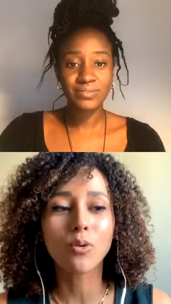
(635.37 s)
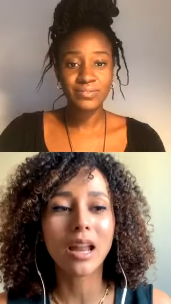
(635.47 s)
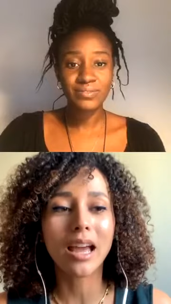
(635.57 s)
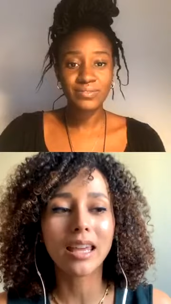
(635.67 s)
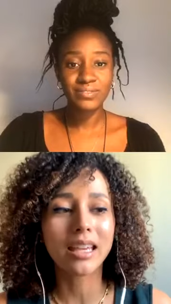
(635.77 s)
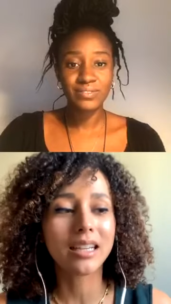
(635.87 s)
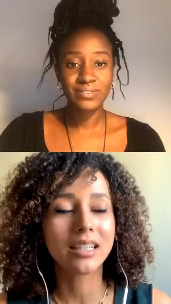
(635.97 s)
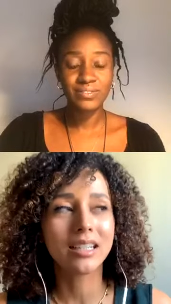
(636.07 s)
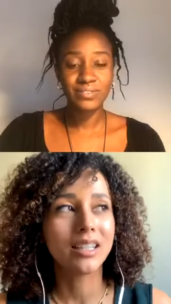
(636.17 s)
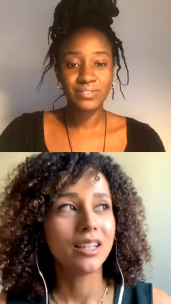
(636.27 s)
Speaker 1: like
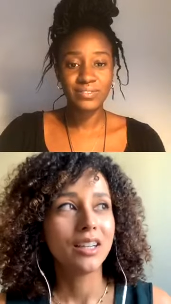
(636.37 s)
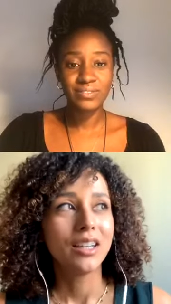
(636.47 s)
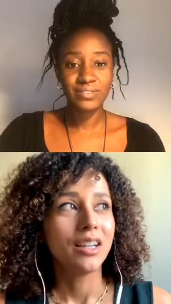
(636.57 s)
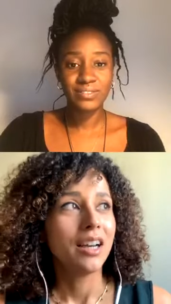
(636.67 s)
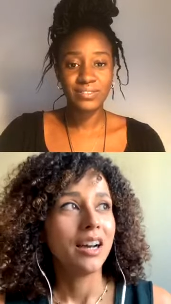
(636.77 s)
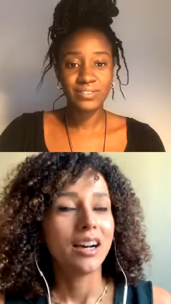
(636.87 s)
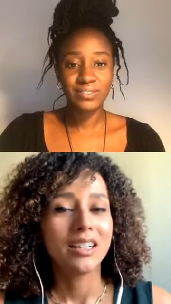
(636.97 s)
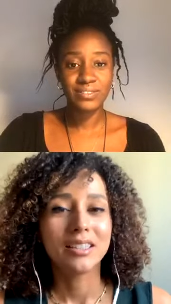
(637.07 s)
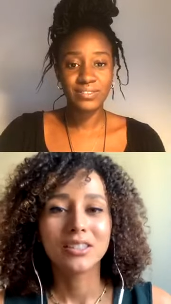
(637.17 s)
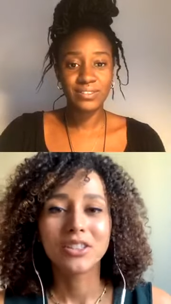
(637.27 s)

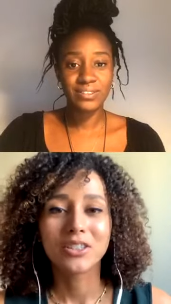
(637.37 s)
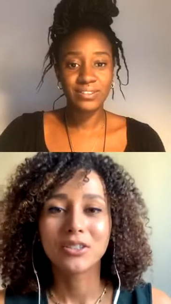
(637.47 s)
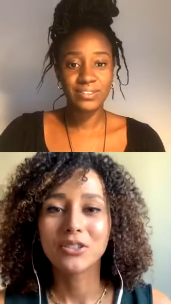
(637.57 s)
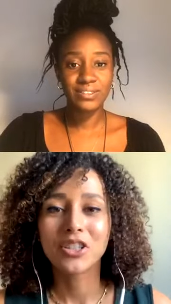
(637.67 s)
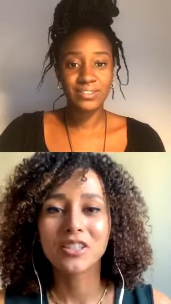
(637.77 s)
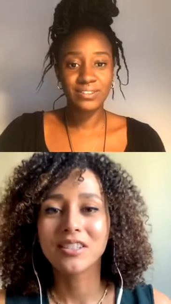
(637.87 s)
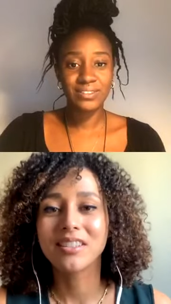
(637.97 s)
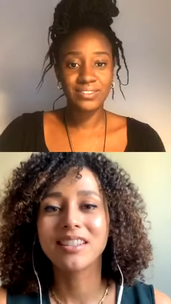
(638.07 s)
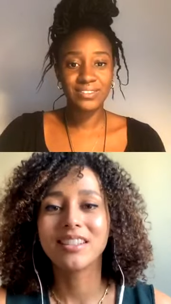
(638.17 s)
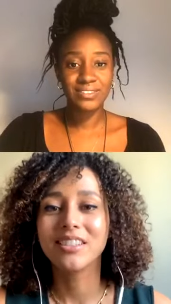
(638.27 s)
I just
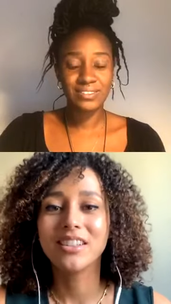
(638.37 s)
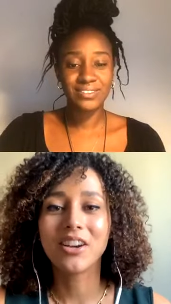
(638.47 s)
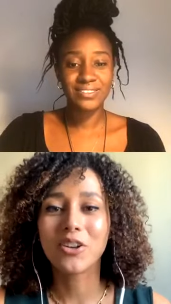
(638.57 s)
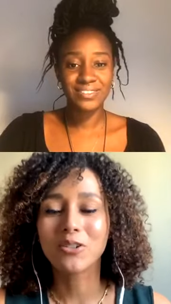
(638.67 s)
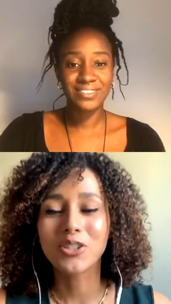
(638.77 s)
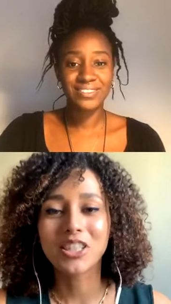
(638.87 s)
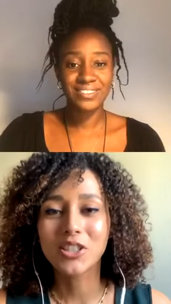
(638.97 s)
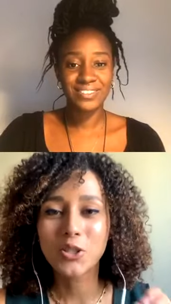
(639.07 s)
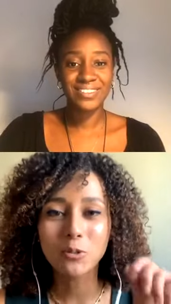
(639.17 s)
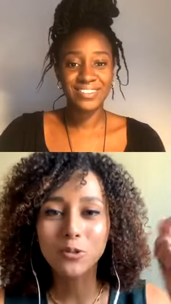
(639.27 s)
don't know, just
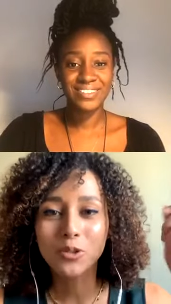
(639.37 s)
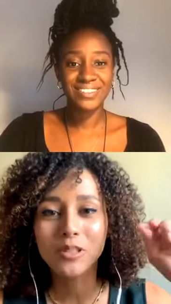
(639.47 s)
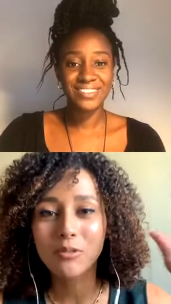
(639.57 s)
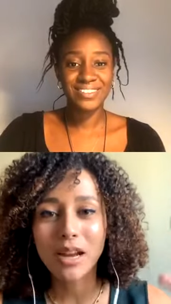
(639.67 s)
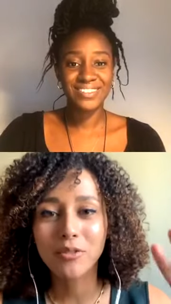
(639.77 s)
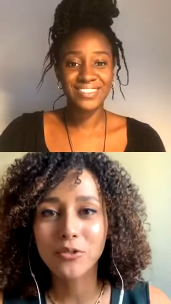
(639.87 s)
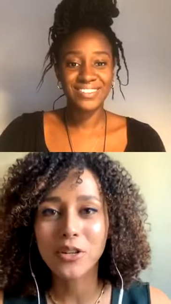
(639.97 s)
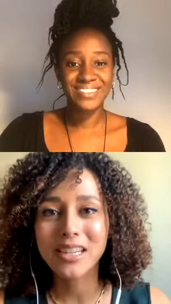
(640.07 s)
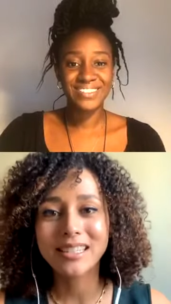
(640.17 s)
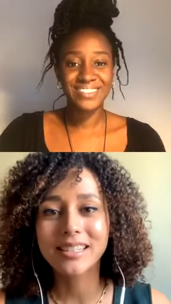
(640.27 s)
tune to the right
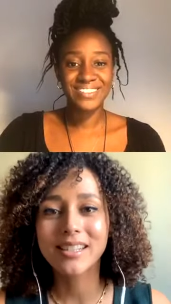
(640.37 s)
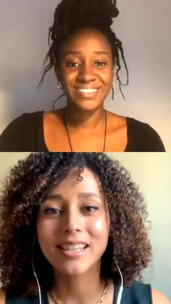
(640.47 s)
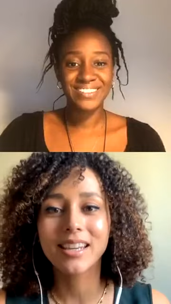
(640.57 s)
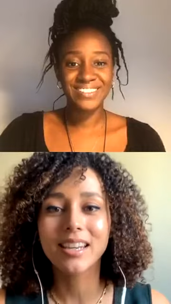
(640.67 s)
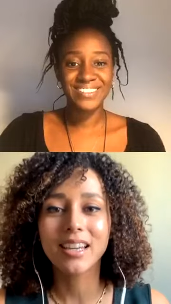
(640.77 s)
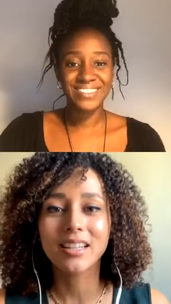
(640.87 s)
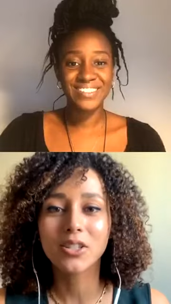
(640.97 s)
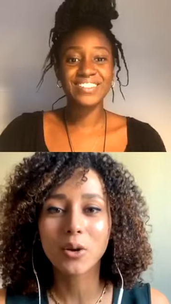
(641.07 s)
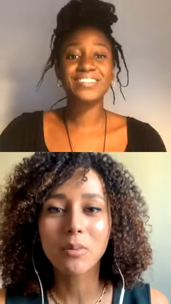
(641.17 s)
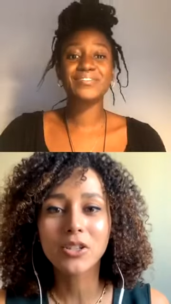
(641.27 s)
frequency. It's
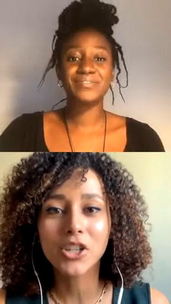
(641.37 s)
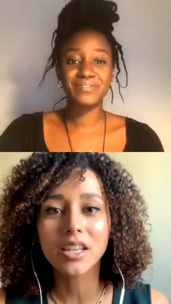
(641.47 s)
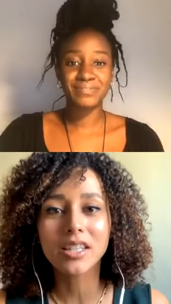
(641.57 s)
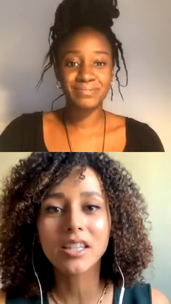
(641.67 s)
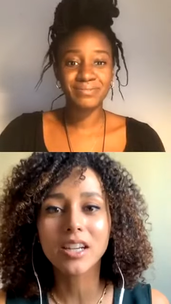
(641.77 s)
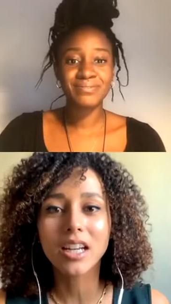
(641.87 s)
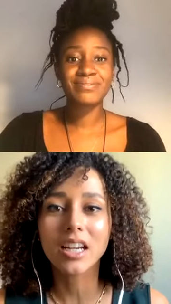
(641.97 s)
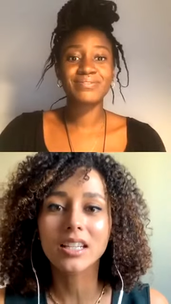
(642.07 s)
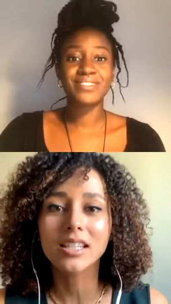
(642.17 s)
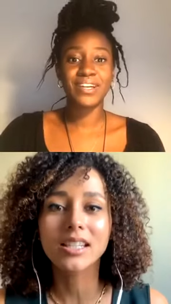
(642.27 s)
so much easier
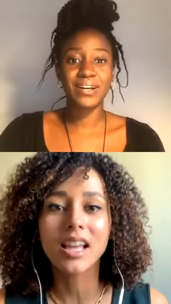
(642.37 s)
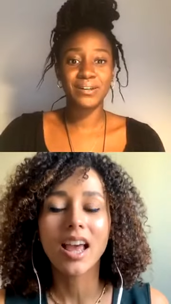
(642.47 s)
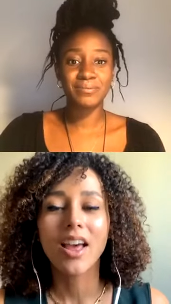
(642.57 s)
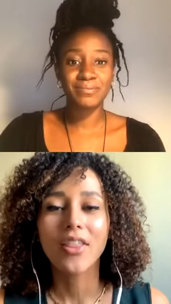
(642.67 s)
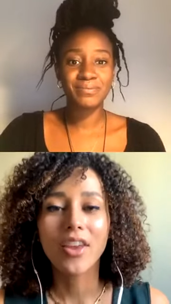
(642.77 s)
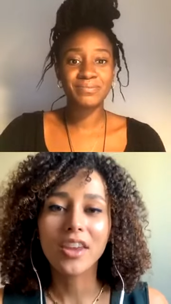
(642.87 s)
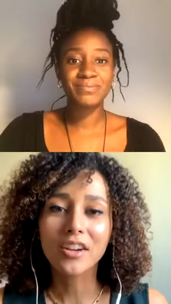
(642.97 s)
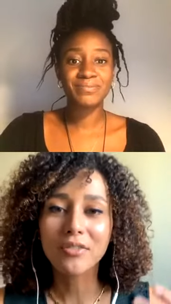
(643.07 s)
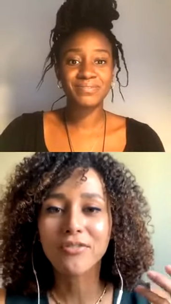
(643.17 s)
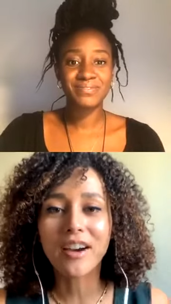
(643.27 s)
because they are
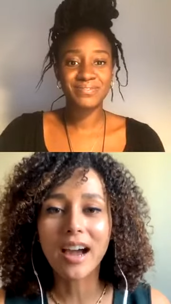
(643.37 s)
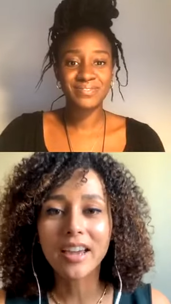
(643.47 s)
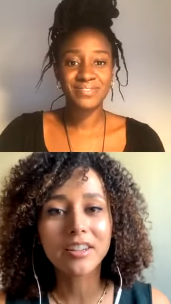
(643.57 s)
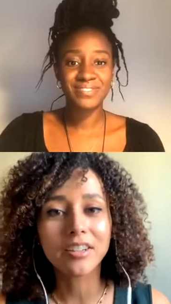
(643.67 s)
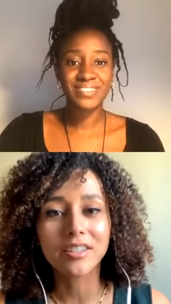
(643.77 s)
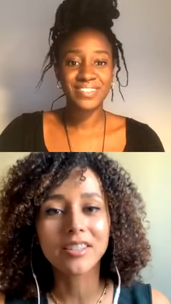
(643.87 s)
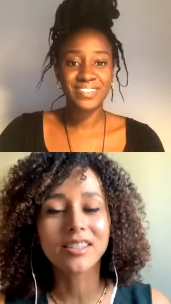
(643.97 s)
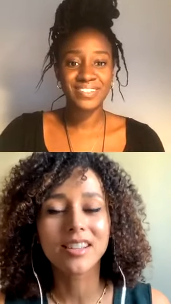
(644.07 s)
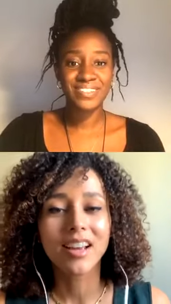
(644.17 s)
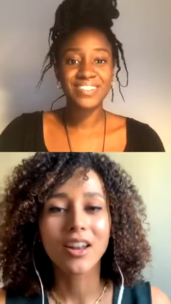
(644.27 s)
fighters.
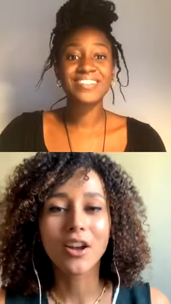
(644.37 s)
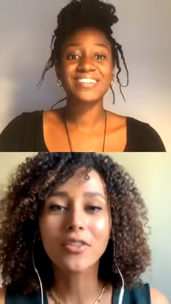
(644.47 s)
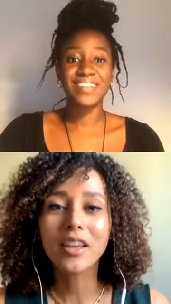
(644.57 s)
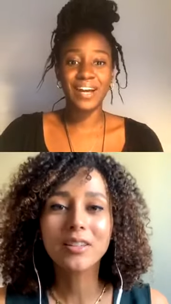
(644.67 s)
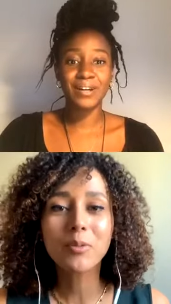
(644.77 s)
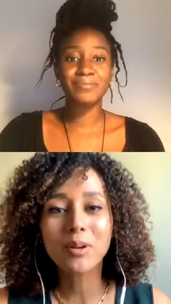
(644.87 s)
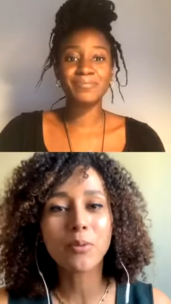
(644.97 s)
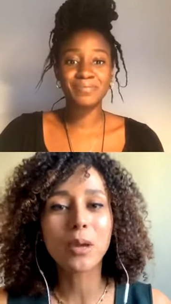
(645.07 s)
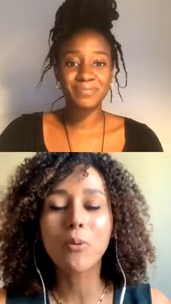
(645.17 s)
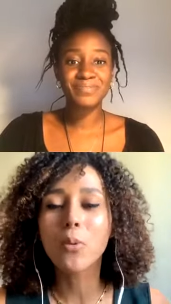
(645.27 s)
Not that yeah.
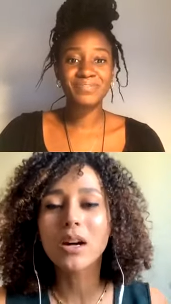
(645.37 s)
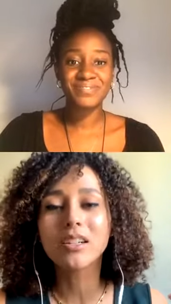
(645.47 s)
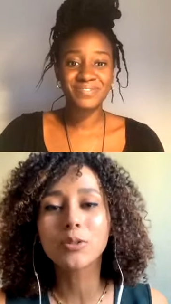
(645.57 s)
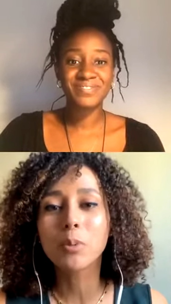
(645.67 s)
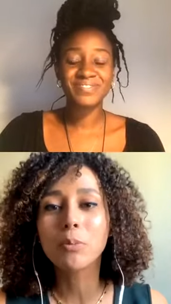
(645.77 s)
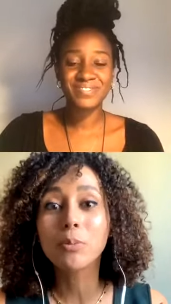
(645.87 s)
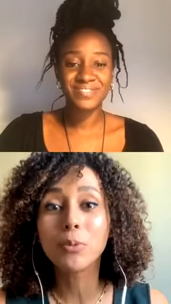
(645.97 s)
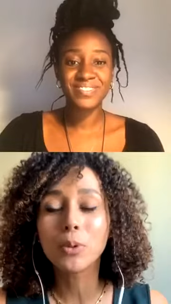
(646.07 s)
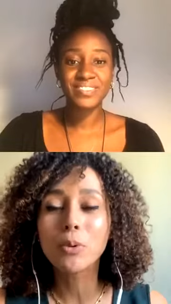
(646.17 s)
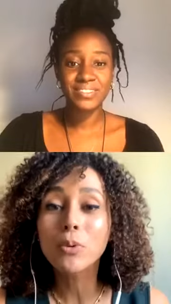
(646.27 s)
we weren't, we,
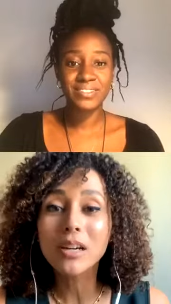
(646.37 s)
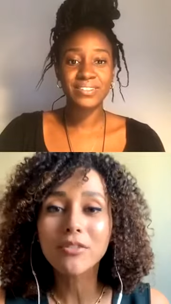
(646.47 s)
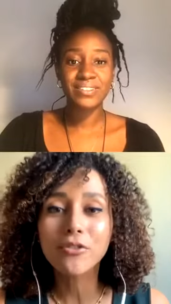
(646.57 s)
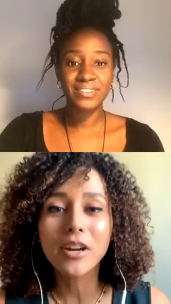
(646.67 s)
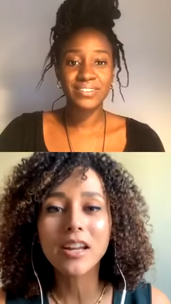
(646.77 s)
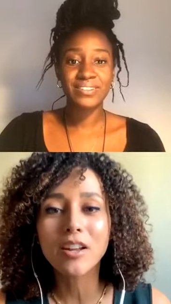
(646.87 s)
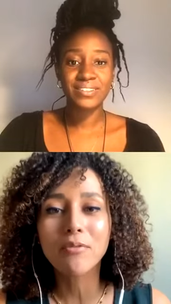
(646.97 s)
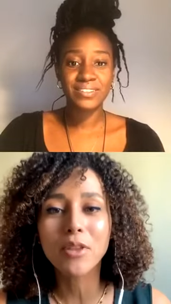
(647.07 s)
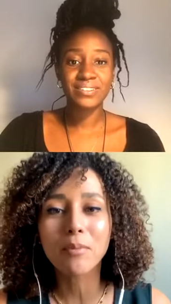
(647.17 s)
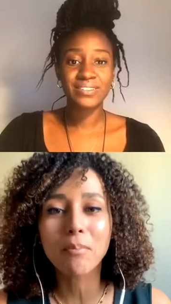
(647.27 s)
we were afraid of
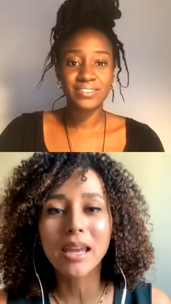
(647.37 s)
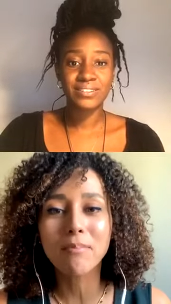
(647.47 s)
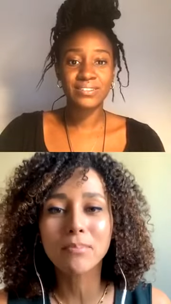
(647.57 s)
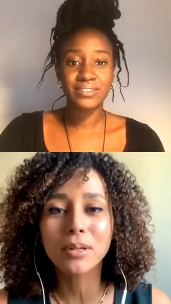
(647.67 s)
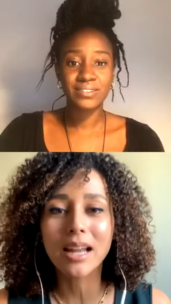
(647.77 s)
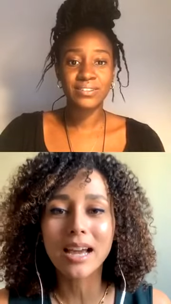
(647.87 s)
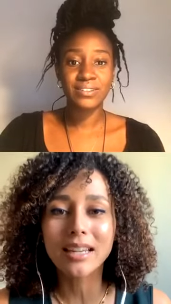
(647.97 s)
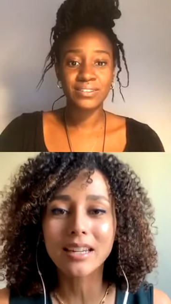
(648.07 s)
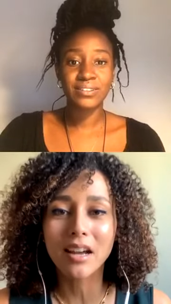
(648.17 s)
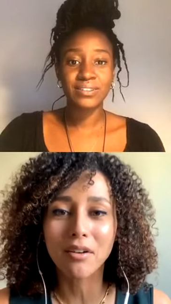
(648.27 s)
not being polite
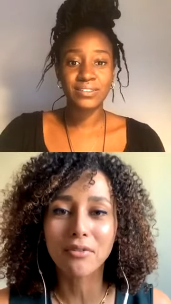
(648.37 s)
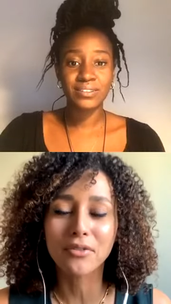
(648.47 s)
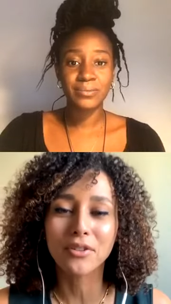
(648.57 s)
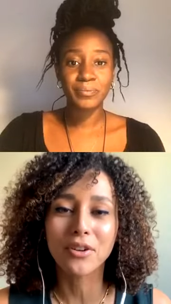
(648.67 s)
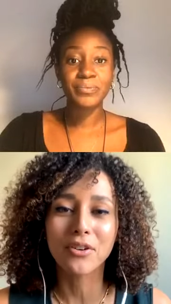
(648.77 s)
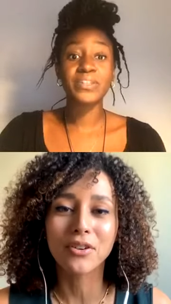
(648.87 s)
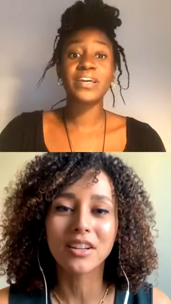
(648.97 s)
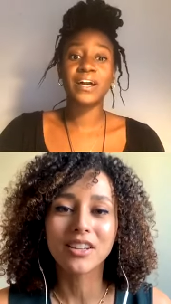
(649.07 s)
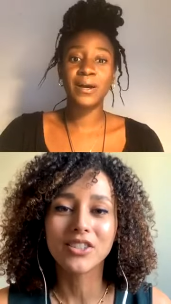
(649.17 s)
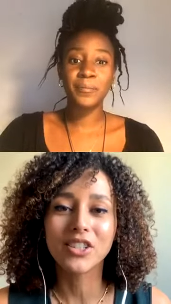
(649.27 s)
enough, you know?
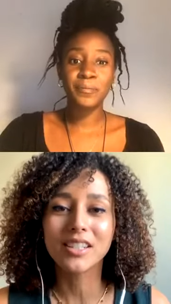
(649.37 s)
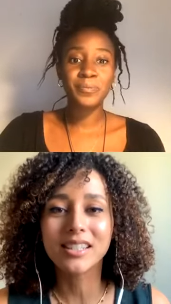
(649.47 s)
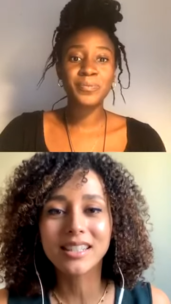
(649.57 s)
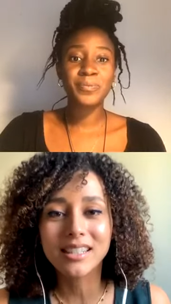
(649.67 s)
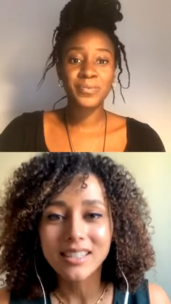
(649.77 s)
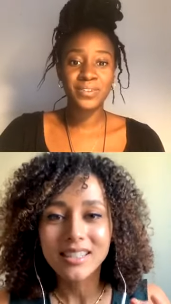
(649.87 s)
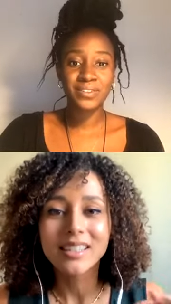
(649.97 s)
Yeah. Just